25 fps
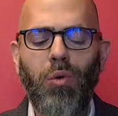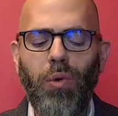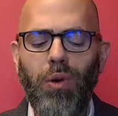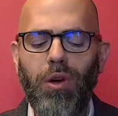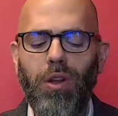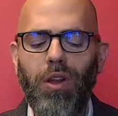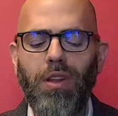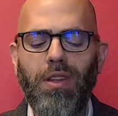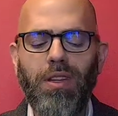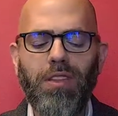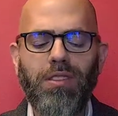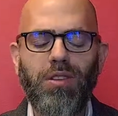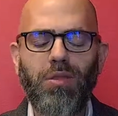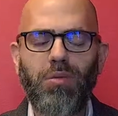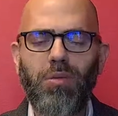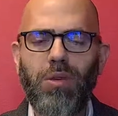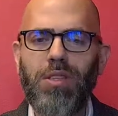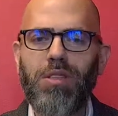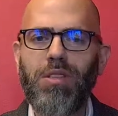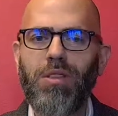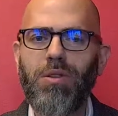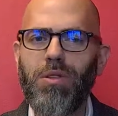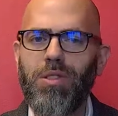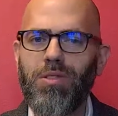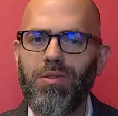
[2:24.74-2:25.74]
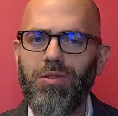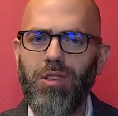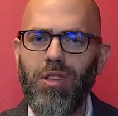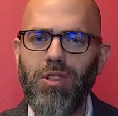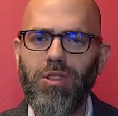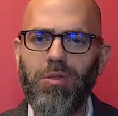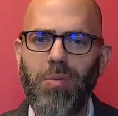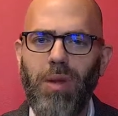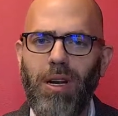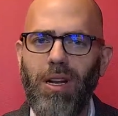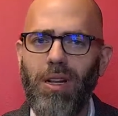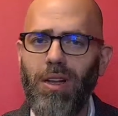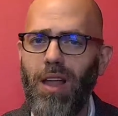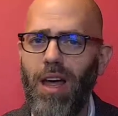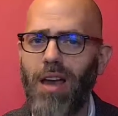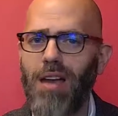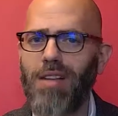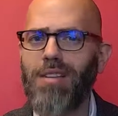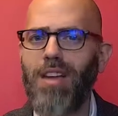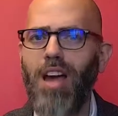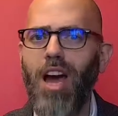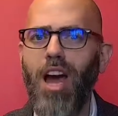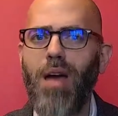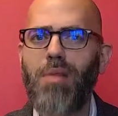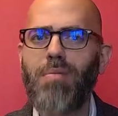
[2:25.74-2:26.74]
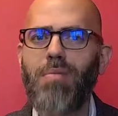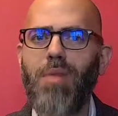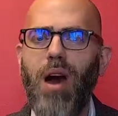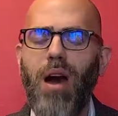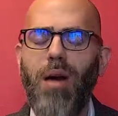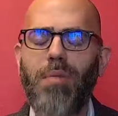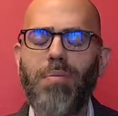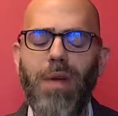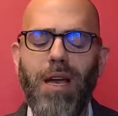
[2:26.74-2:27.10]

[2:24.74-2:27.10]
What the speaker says: one of the things that we do is spend a lot of time